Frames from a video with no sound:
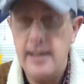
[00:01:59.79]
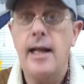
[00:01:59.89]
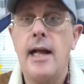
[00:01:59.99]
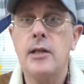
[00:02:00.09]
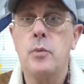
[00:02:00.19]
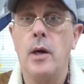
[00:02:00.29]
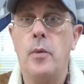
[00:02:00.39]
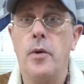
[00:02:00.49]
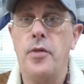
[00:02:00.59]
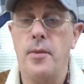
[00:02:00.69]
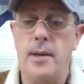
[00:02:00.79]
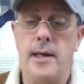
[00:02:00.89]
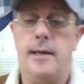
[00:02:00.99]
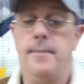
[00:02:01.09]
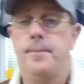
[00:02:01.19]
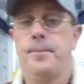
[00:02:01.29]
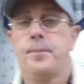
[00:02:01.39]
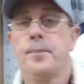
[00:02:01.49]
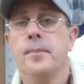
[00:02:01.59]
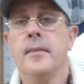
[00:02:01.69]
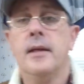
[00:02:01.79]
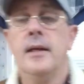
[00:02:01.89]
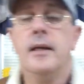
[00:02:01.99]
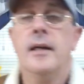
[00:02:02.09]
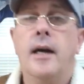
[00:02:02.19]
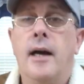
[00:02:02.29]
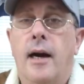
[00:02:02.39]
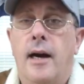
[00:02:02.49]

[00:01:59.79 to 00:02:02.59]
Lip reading: that's well worth the money. All